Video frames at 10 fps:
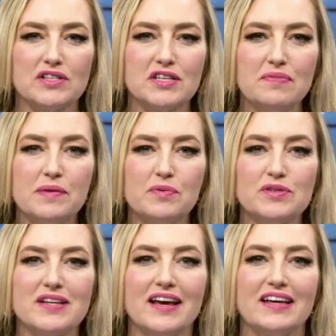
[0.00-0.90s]
Some people
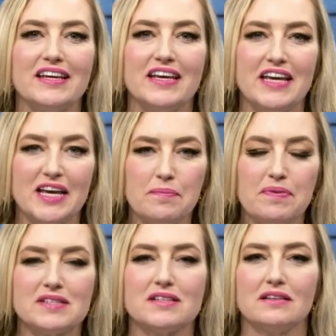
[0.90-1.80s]
say keep
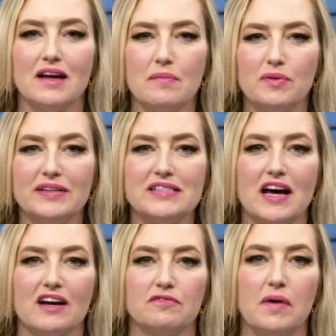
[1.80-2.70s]
celebrities out
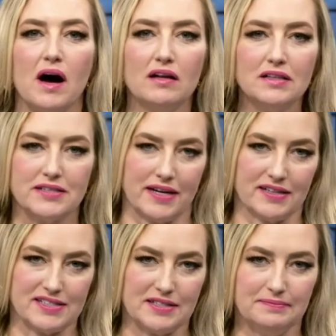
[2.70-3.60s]
of
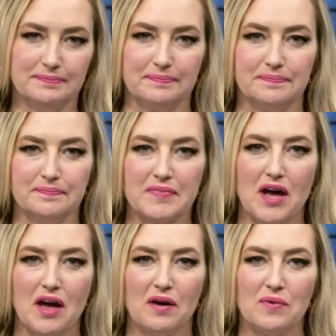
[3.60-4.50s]
politics.
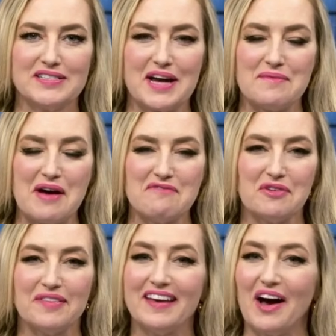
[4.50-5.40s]
It's time now for
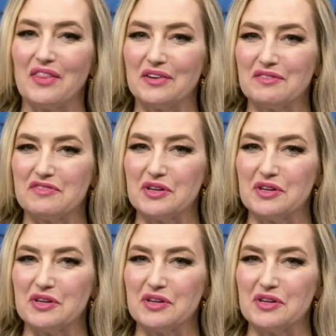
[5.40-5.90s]
the other view.